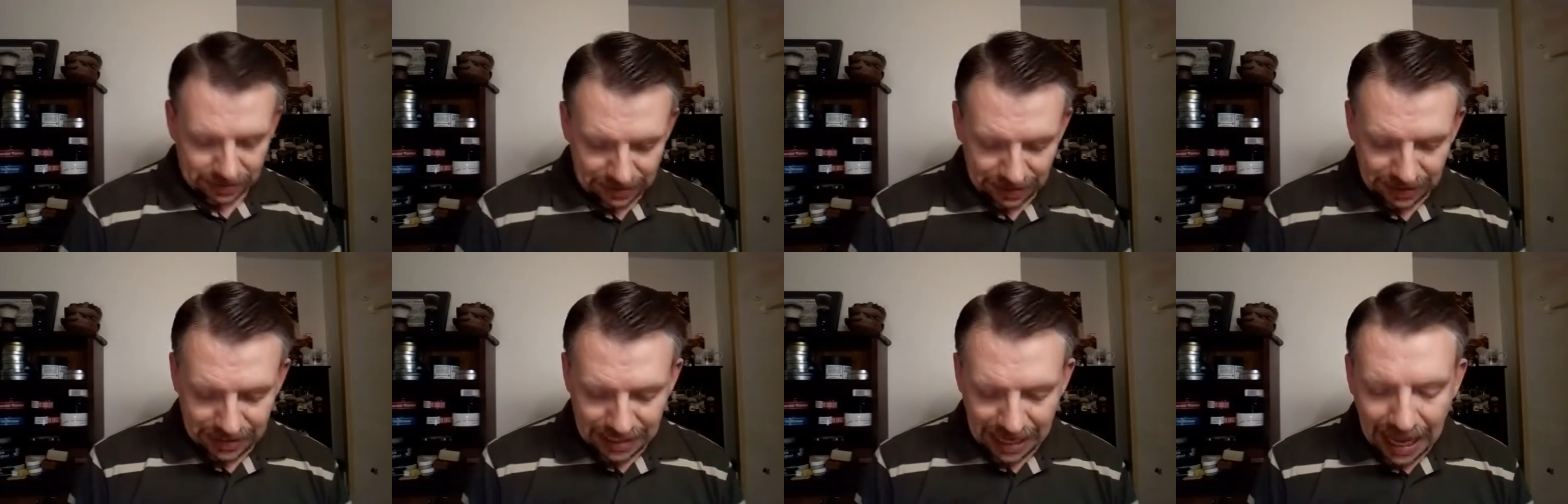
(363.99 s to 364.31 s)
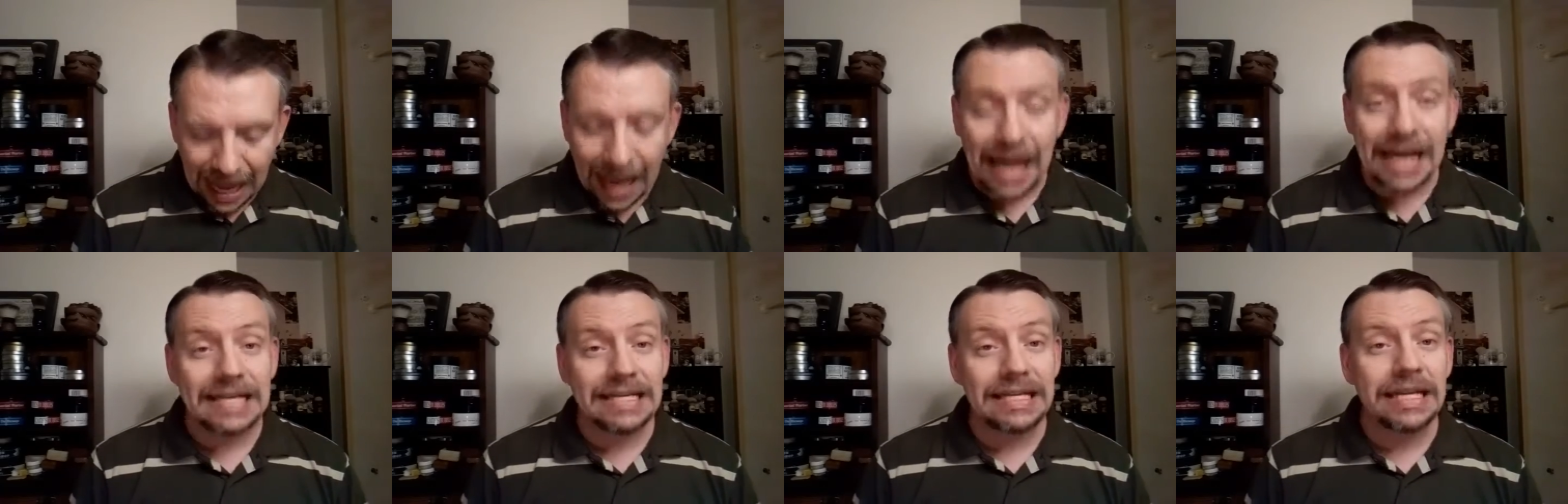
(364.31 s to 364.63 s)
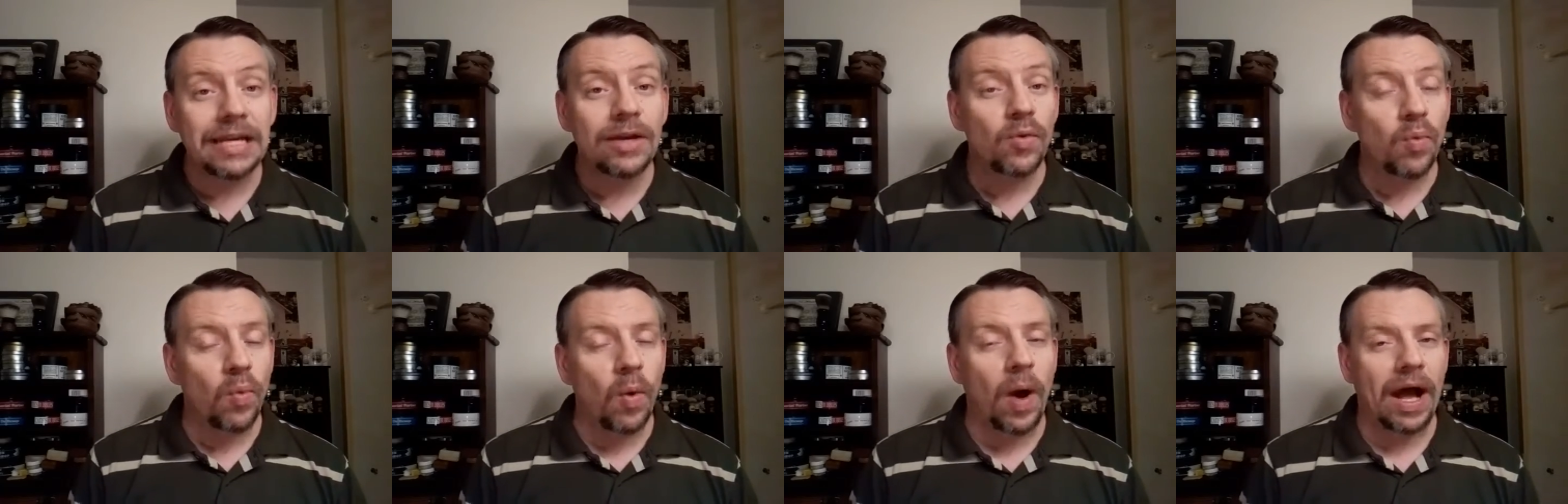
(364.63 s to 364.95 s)
today I
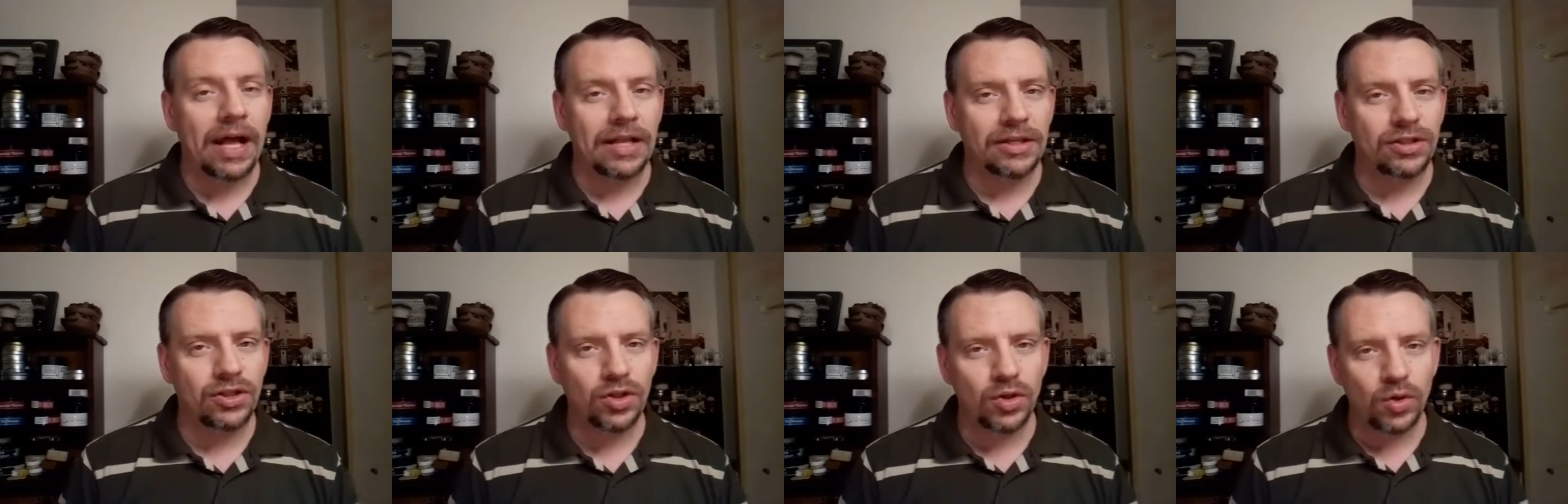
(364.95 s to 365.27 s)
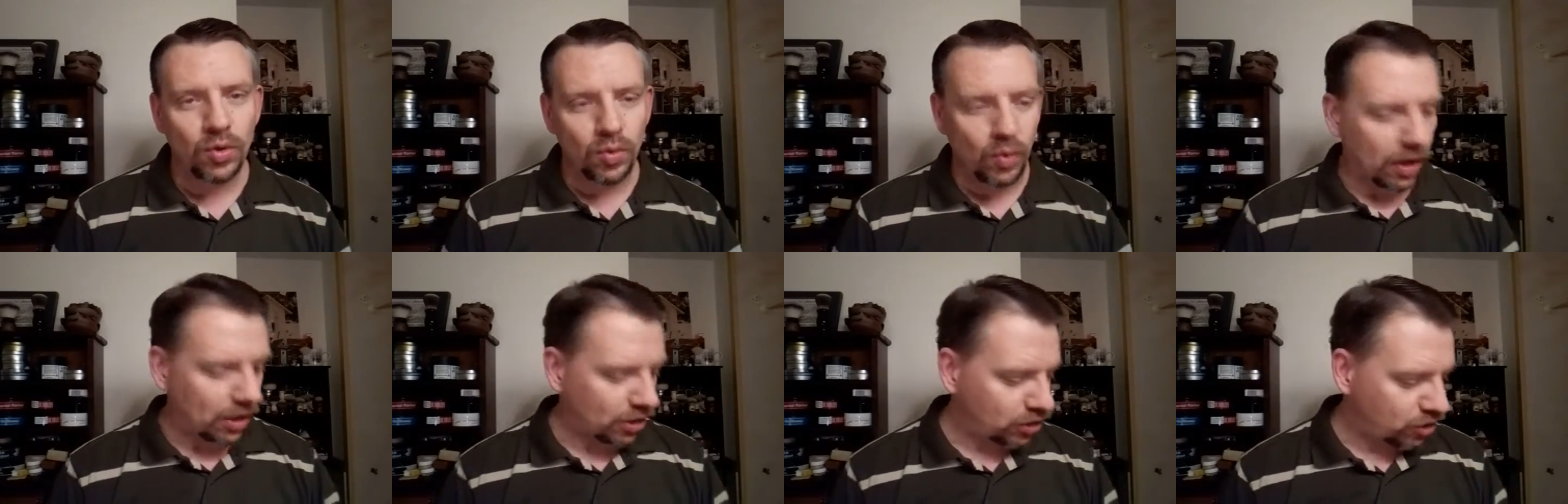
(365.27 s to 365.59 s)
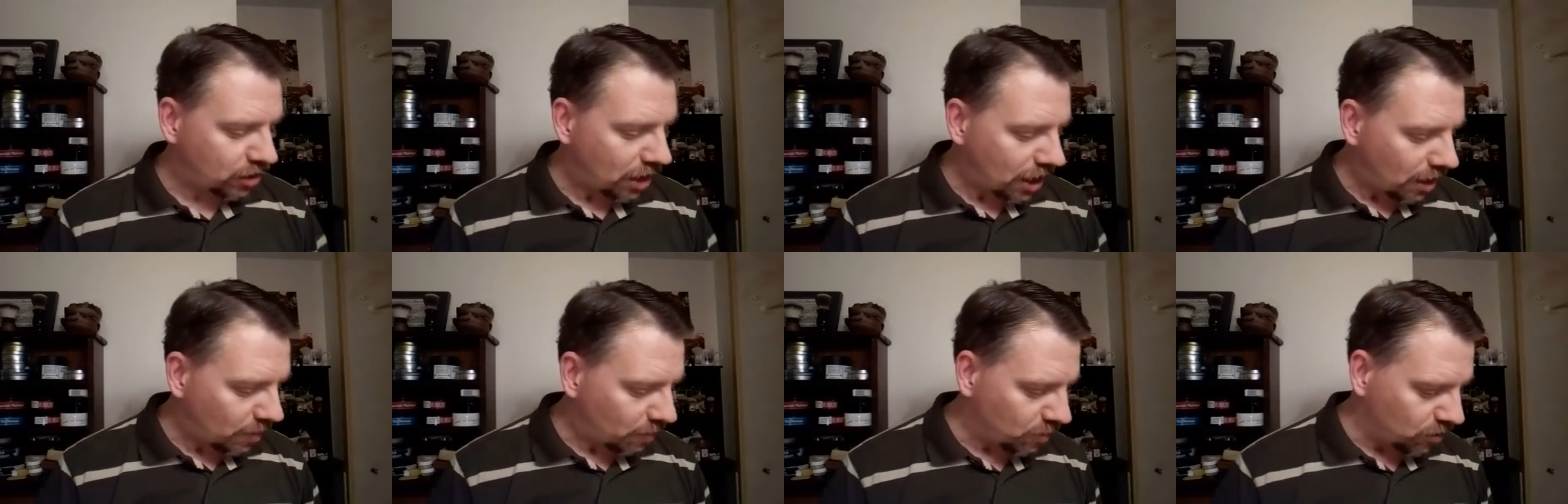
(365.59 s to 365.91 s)
did want to
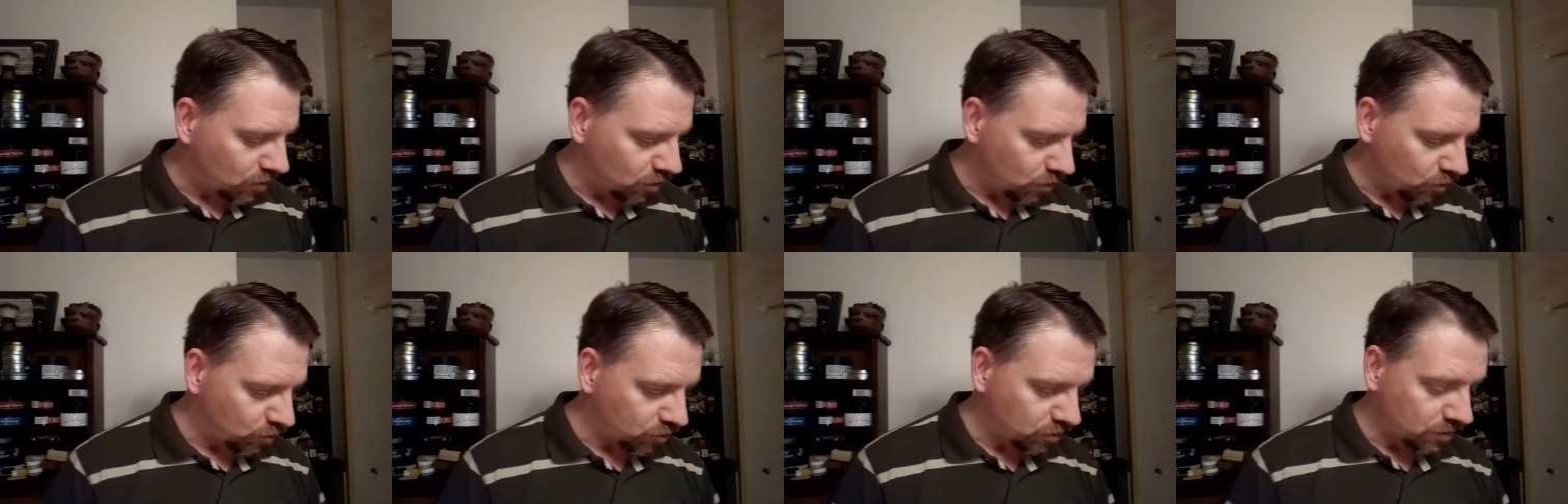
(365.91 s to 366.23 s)
share with you